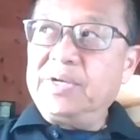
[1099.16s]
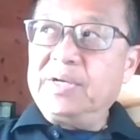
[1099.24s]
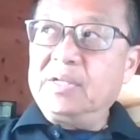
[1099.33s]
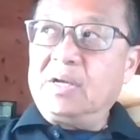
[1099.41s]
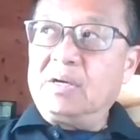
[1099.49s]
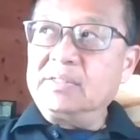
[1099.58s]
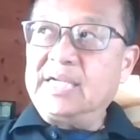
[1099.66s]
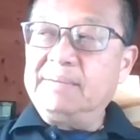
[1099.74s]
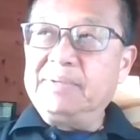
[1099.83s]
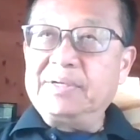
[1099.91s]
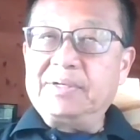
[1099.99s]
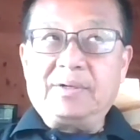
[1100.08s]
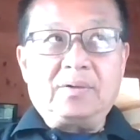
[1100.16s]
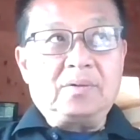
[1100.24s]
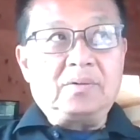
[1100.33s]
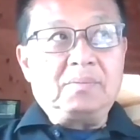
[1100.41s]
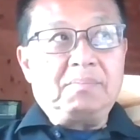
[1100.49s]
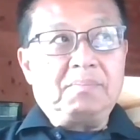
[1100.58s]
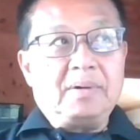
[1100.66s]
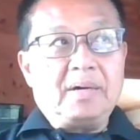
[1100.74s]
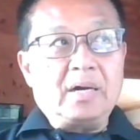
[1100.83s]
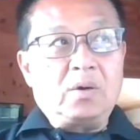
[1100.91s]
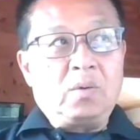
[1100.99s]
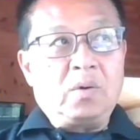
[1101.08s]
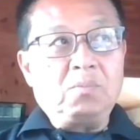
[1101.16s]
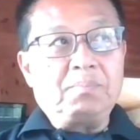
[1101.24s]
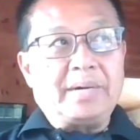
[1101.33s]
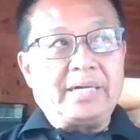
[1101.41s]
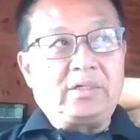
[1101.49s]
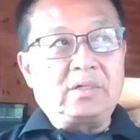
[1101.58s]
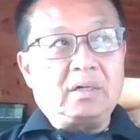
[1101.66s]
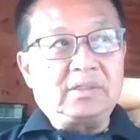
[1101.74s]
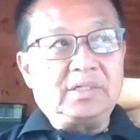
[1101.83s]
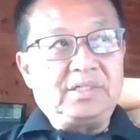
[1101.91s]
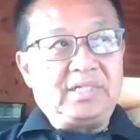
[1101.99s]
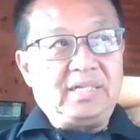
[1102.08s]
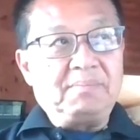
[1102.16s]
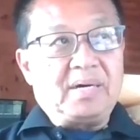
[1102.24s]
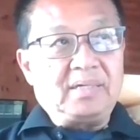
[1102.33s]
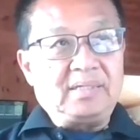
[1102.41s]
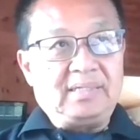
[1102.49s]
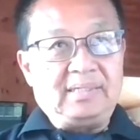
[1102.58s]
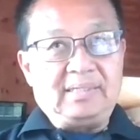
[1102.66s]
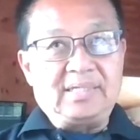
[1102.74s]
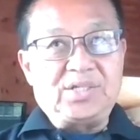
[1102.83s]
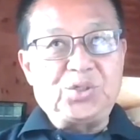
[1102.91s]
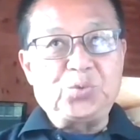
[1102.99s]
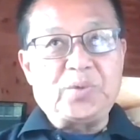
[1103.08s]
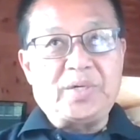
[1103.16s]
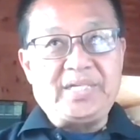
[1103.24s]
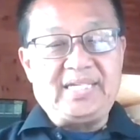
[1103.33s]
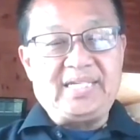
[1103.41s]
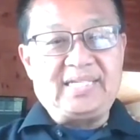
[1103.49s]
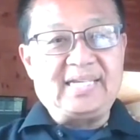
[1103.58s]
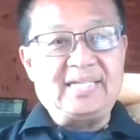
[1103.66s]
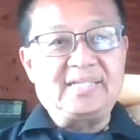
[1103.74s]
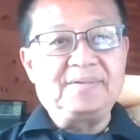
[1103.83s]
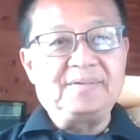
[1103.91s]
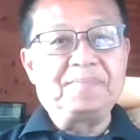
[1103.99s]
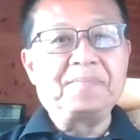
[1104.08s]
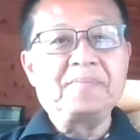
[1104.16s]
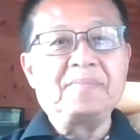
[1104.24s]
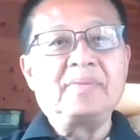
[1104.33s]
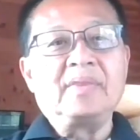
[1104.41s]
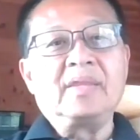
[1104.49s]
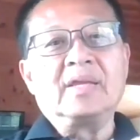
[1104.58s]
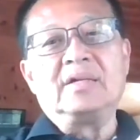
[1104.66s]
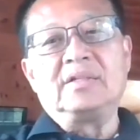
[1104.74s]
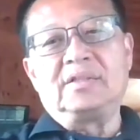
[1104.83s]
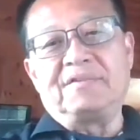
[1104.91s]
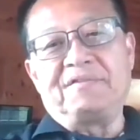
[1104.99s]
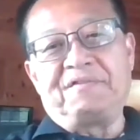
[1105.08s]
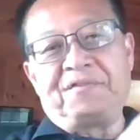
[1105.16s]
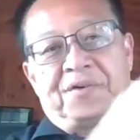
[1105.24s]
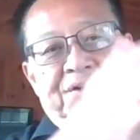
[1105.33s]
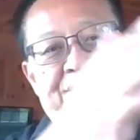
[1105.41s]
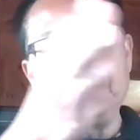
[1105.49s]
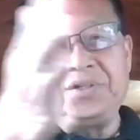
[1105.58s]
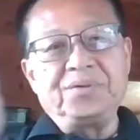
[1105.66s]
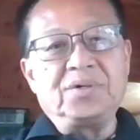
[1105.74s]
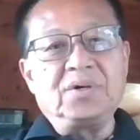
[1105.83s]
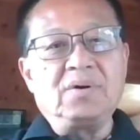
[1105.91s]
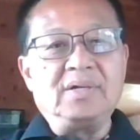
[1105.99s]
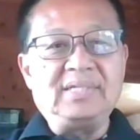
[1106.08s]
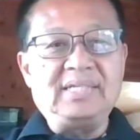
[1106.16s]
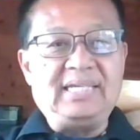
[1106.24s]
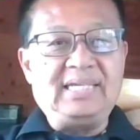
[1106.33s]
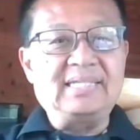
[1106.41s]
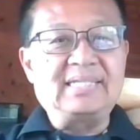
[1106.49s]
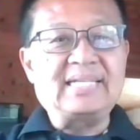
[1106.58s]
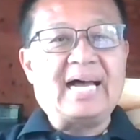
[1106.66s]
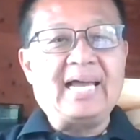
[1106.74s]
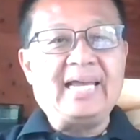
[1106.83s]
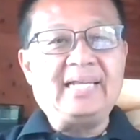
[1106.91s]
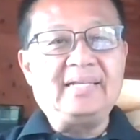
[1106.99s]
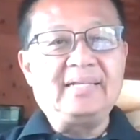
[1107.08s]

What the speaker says: a long time ago a quote by Dr. DeMartini. This is what he says: the further you go on the inside,